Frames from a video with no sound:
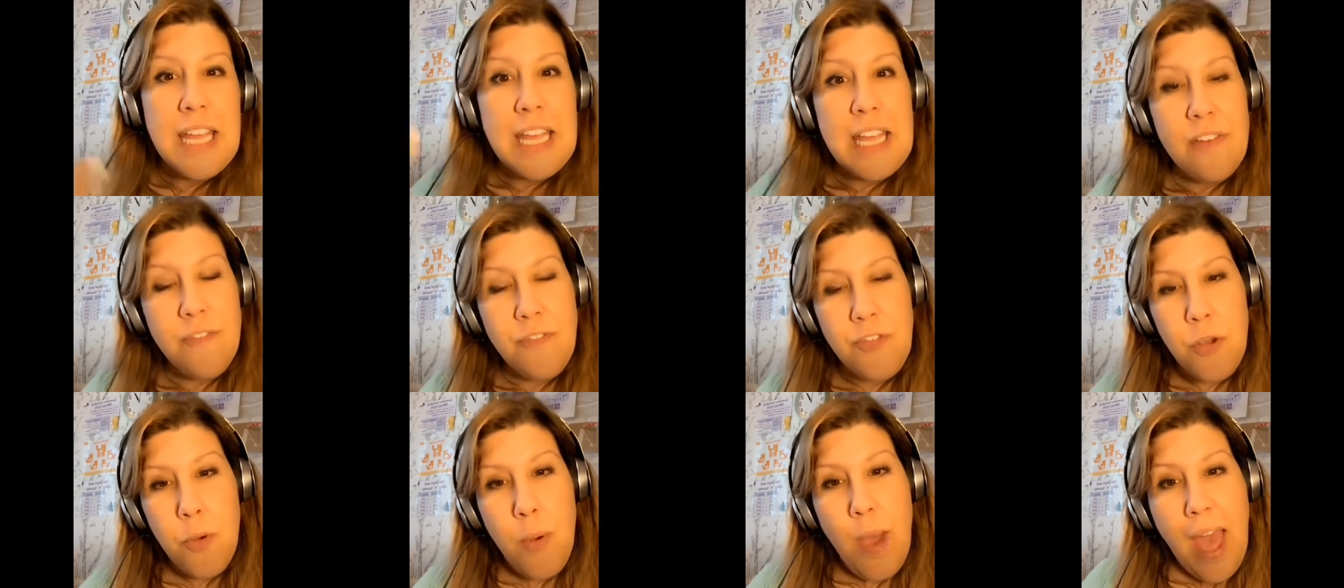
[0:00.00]

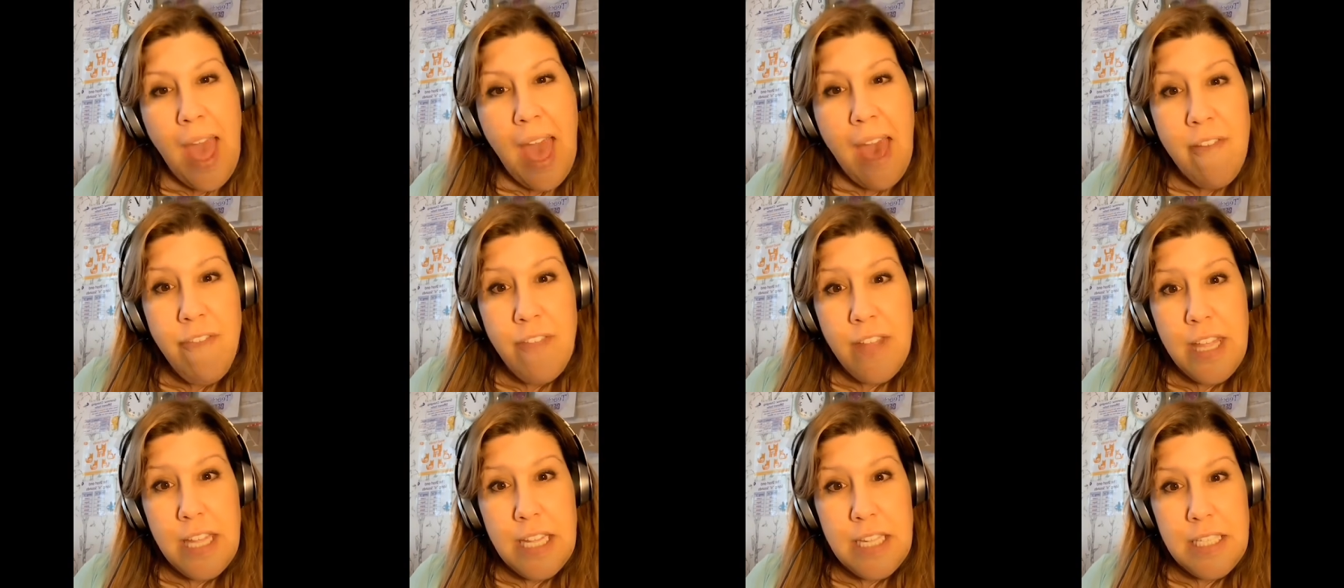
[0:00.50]
If you
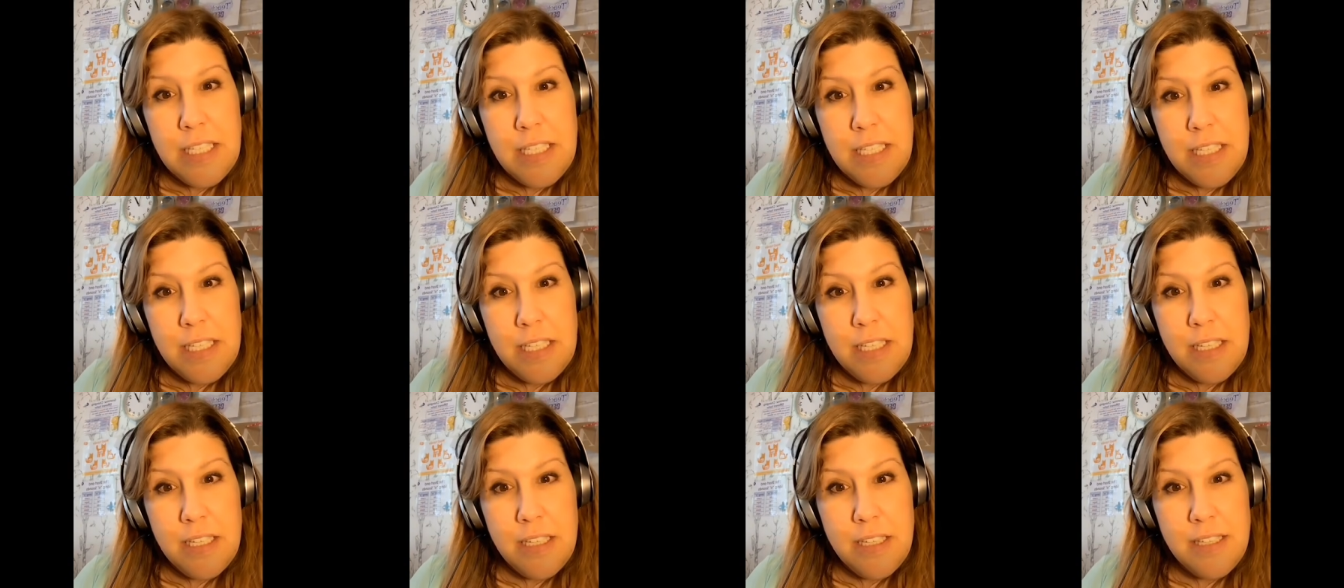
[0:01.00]

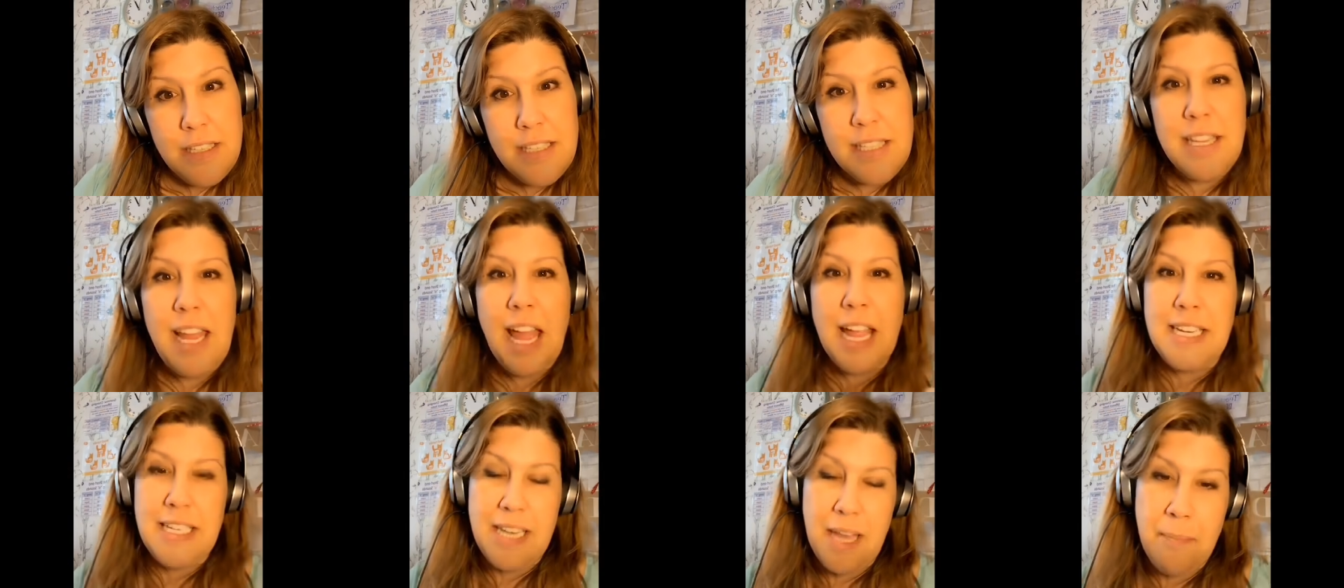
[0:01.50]
haven't
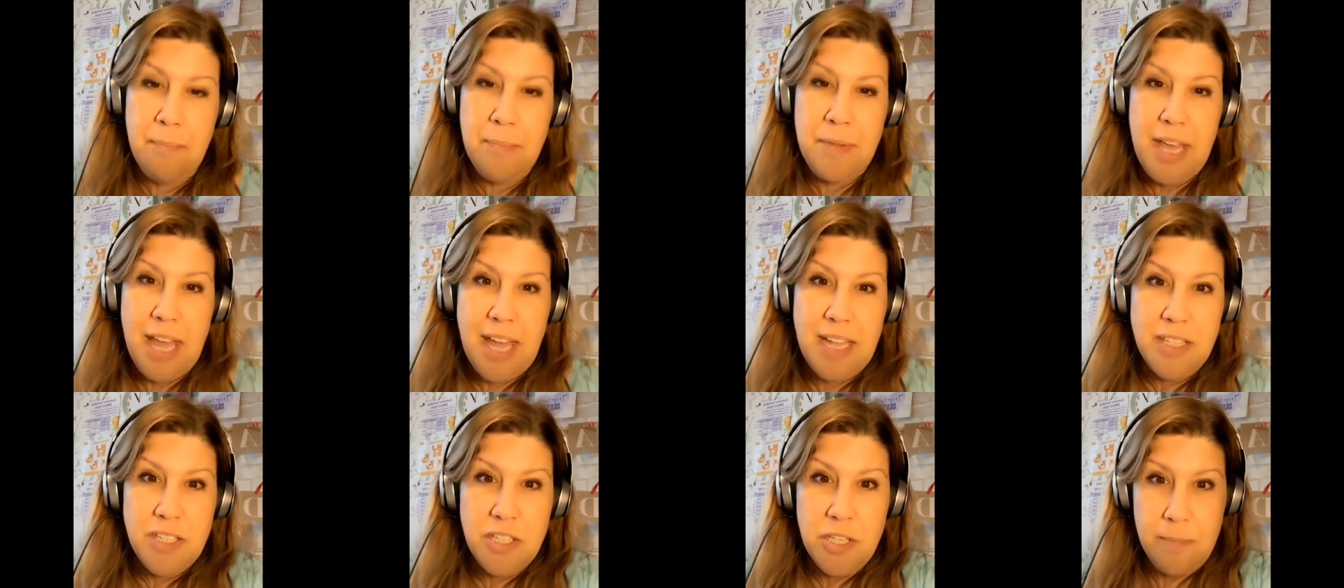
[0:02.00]
signed up
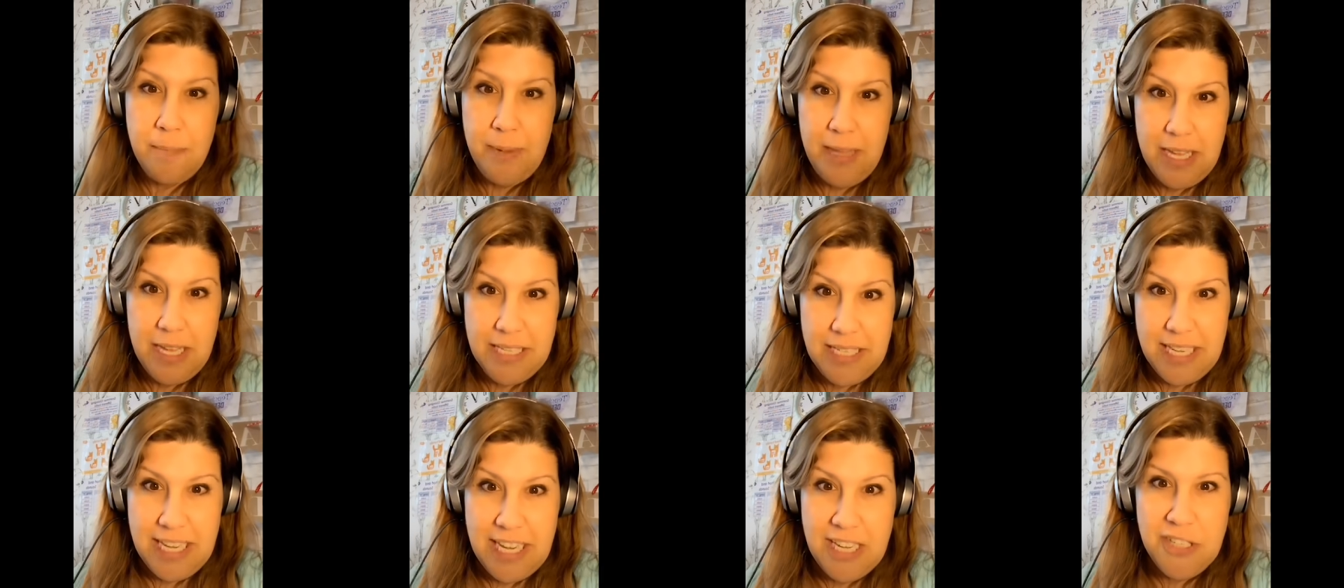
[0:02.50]
yet to be
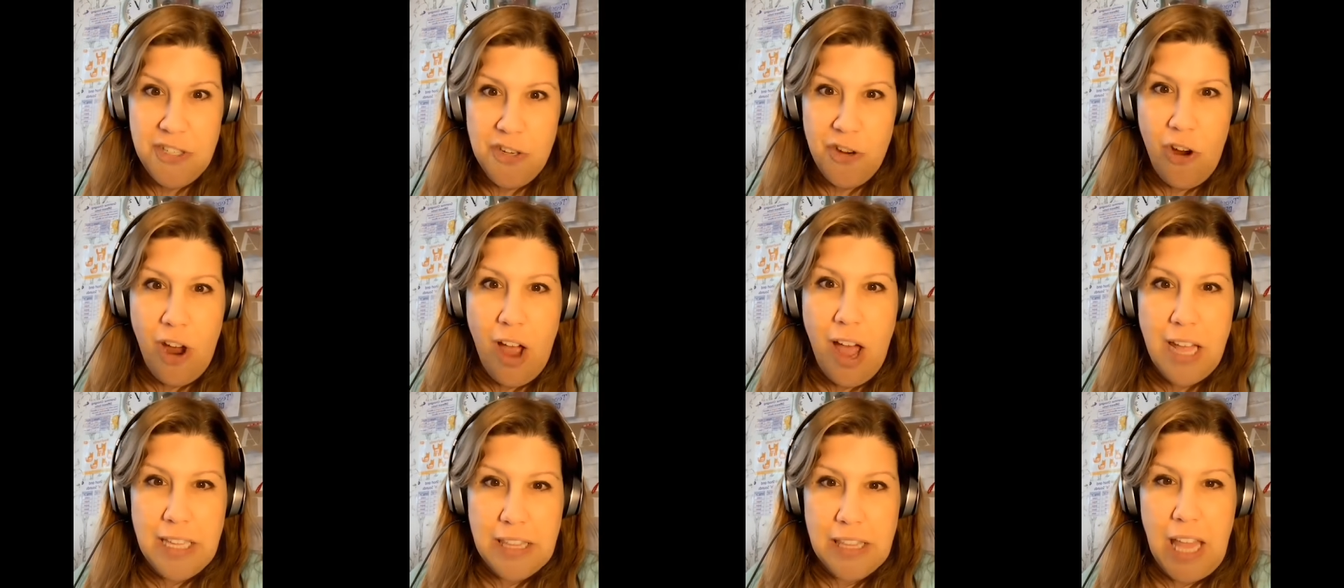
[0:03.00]
a teacher
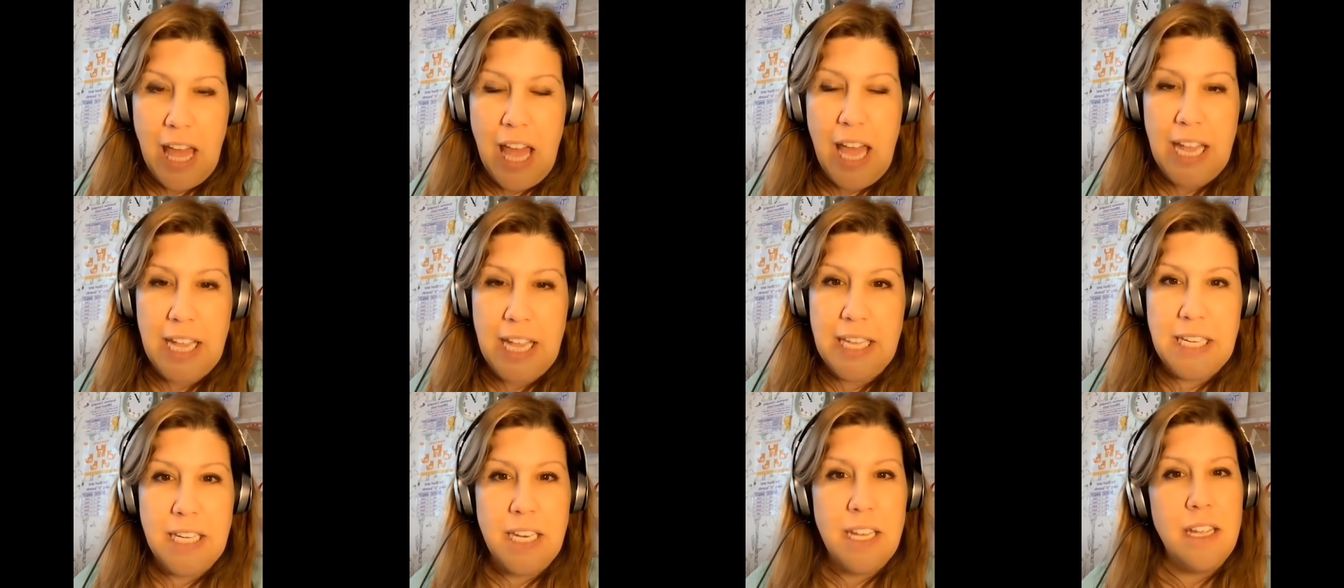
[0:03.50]

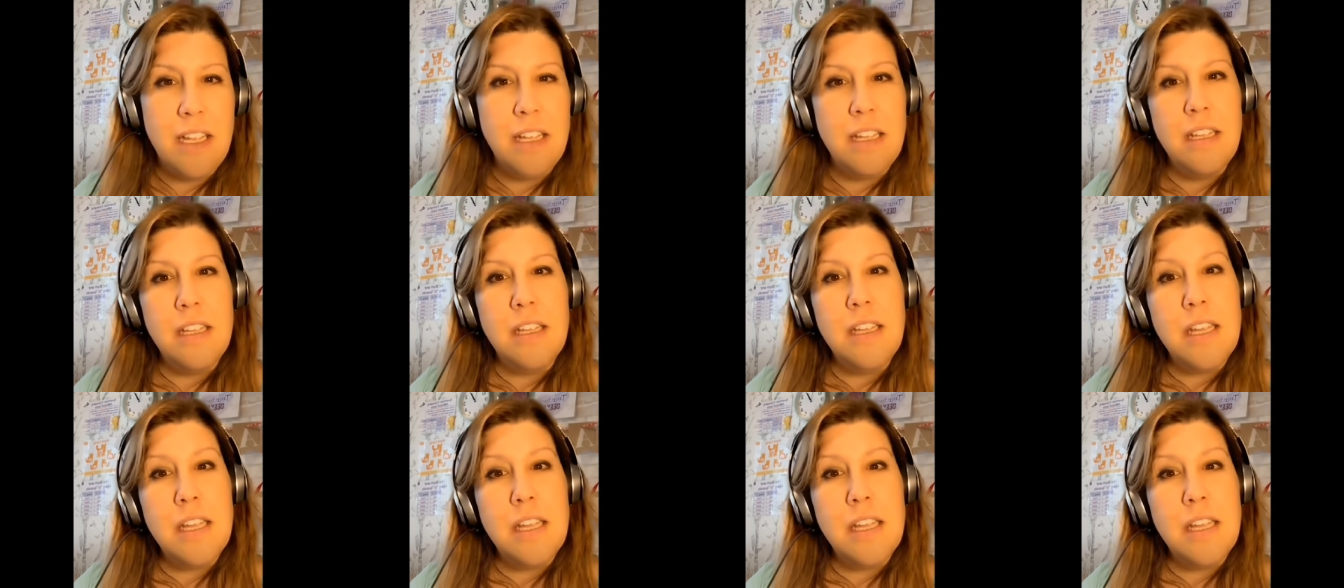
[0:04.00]
online,